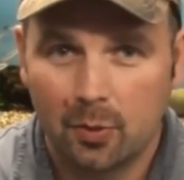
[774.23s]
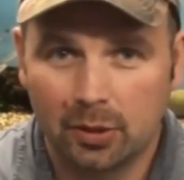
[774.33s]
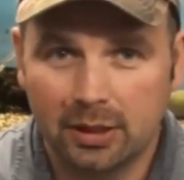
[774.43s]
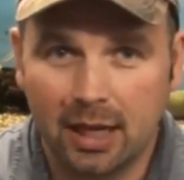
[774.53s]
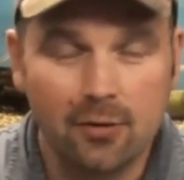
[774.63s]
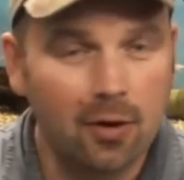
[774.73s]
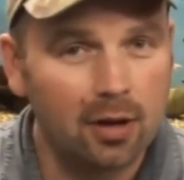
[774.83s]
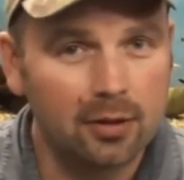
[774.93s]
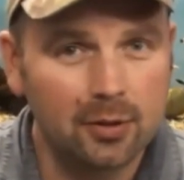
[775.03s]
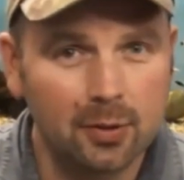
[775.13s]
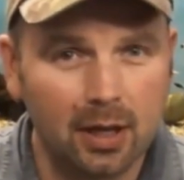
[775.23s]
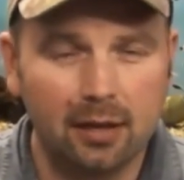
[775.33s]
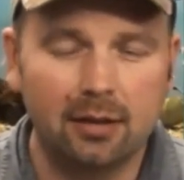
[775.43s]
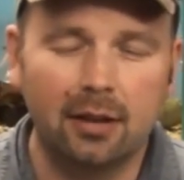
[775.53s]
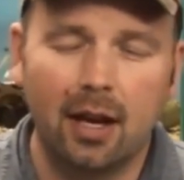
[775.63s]
But I'd rather do
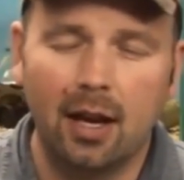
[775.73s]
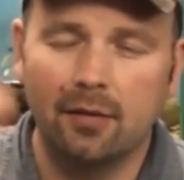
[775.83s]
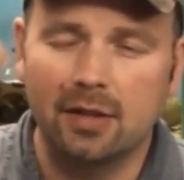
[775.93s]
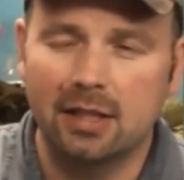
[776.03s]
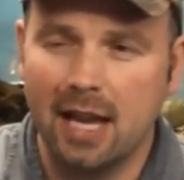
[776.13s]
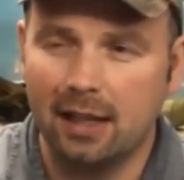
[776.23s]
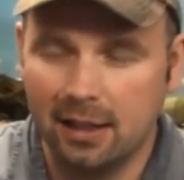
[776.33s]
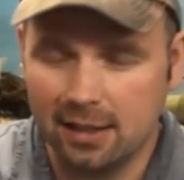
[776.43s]
that than have a set